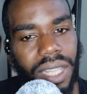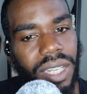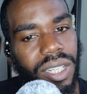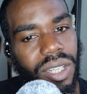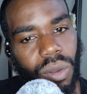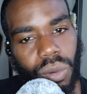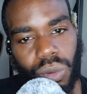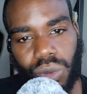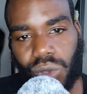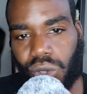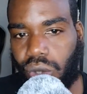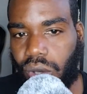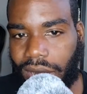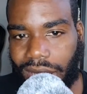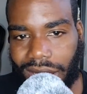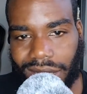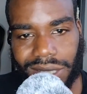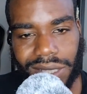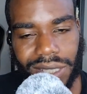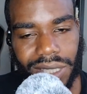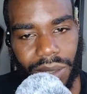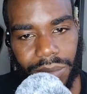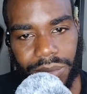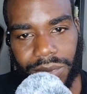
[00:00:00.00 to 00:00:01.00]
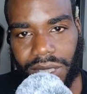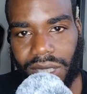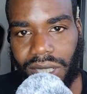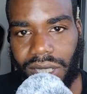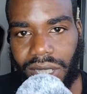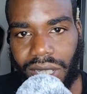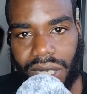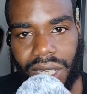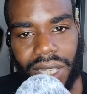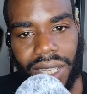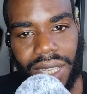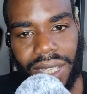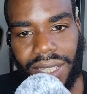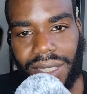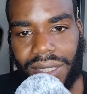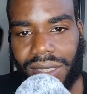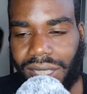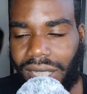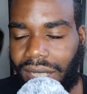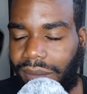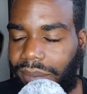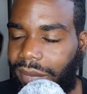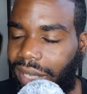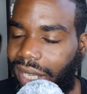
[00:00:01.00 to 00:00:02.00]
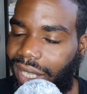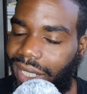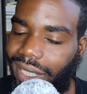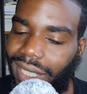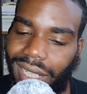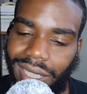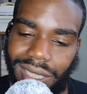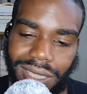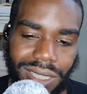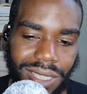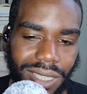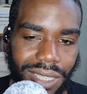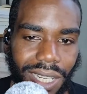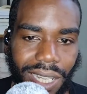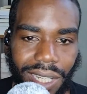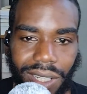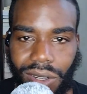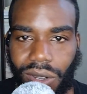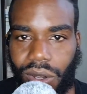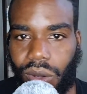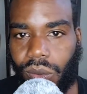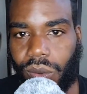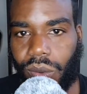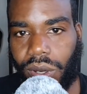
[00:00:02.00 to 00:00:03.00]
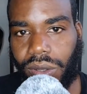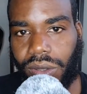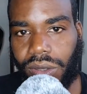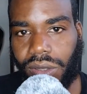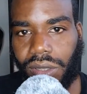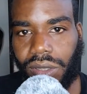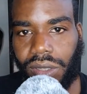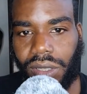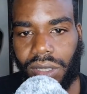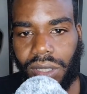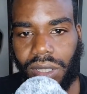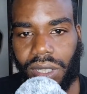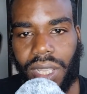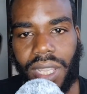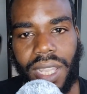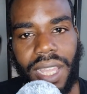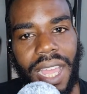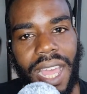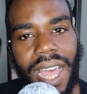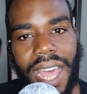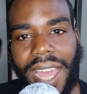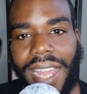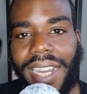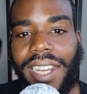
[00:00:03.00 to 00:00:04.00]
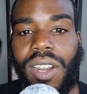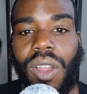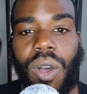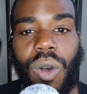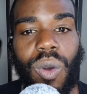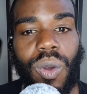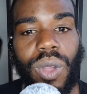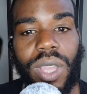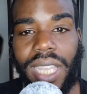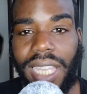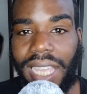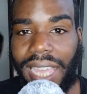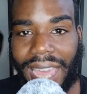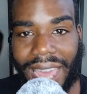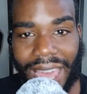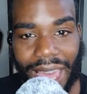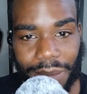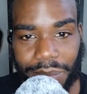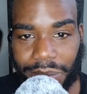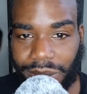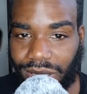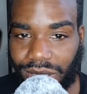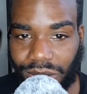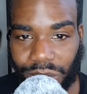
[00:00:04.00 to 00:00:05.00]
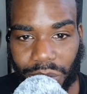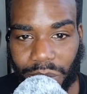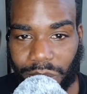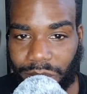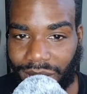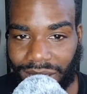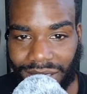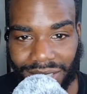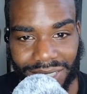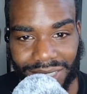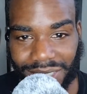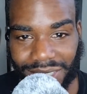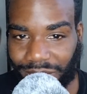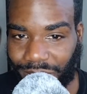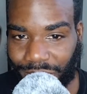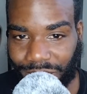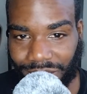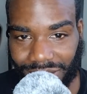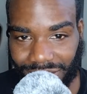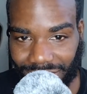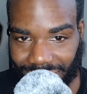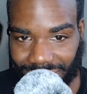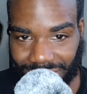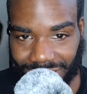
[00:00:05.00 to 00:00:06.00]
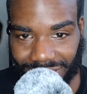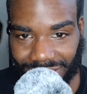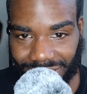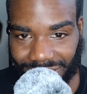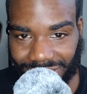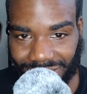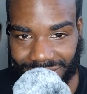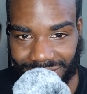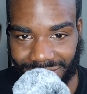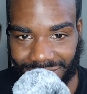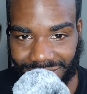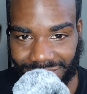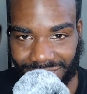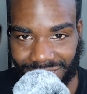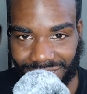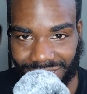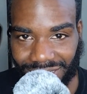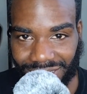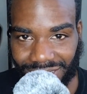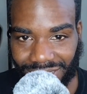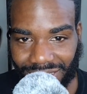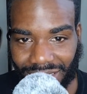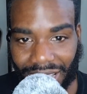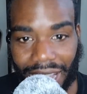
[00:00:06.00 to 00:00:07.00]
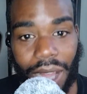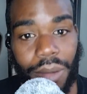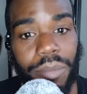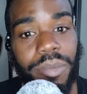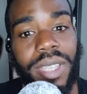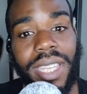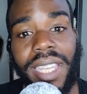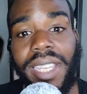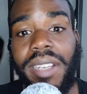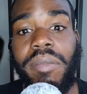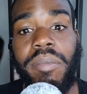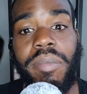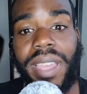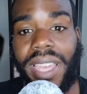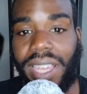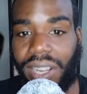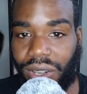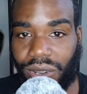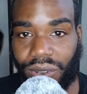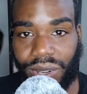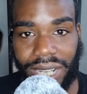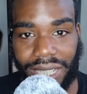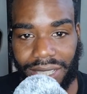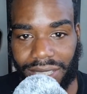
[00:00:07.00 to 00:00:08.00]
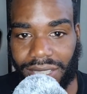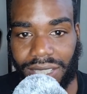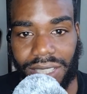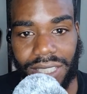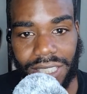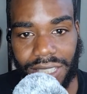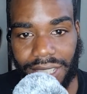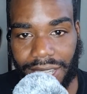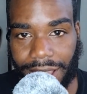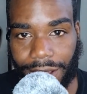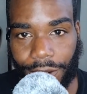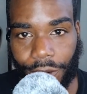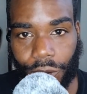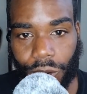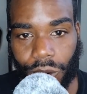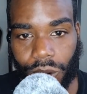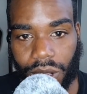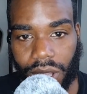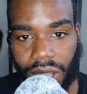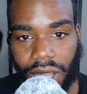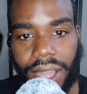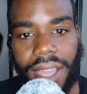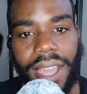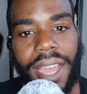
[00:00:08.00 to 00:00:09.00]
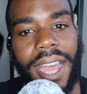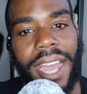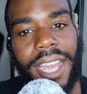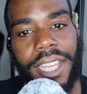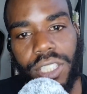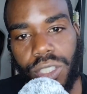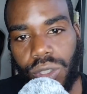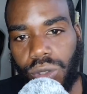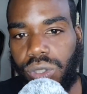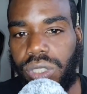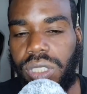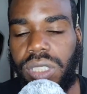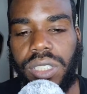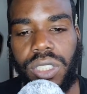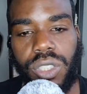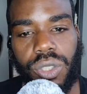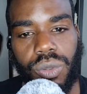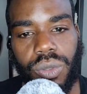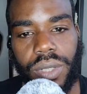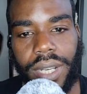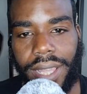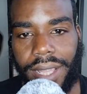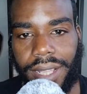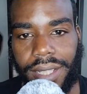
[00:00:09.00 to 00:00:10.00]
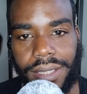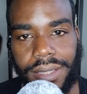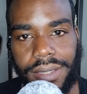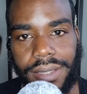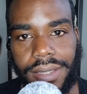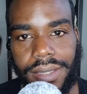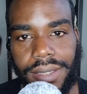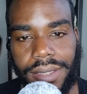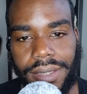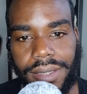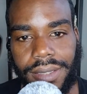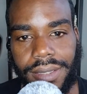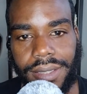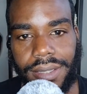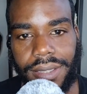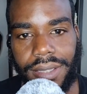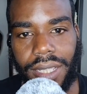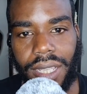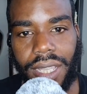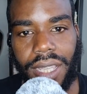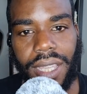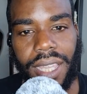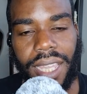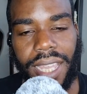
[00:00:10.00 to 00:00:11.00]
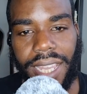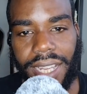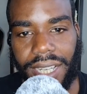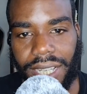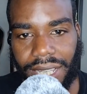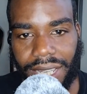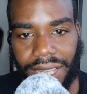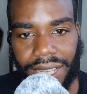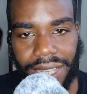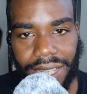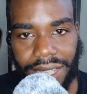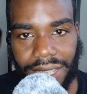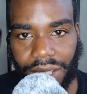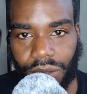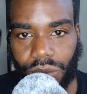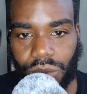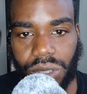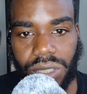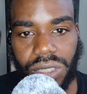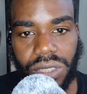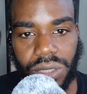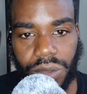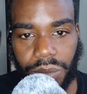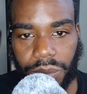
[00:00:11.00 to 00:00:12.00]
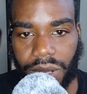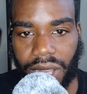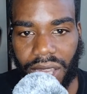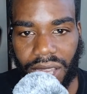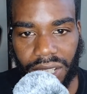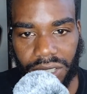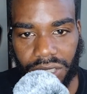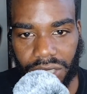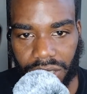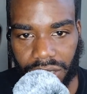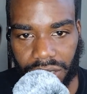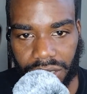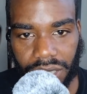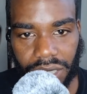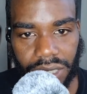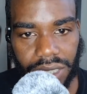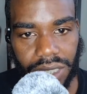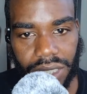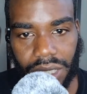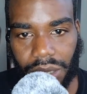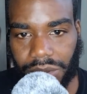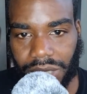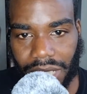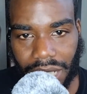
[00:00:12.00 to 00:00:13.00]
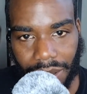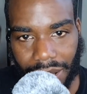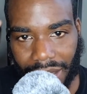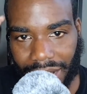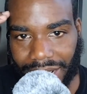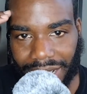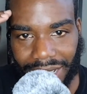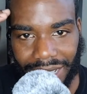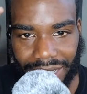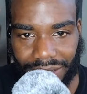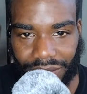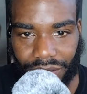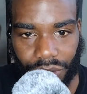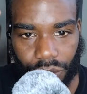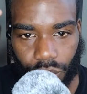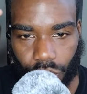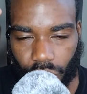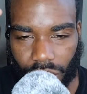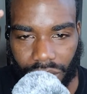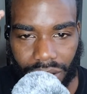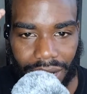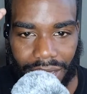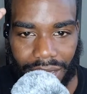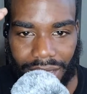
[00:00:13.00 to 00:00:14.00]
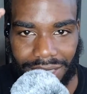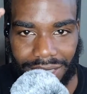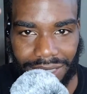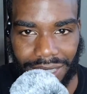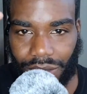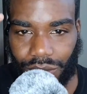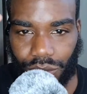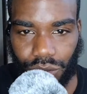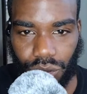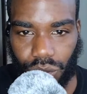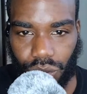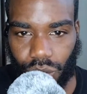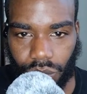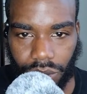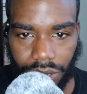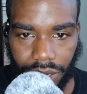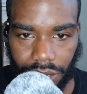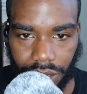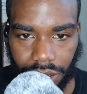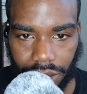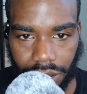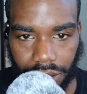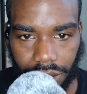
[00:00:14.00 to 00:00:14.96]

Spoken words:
Don't try something and say, man, that shit ain't gonna work. I know it happens to the best of us. I'm getting better at this now. I used to do that. And it was subconscious. Sometimes I didn't even realize I was doing it.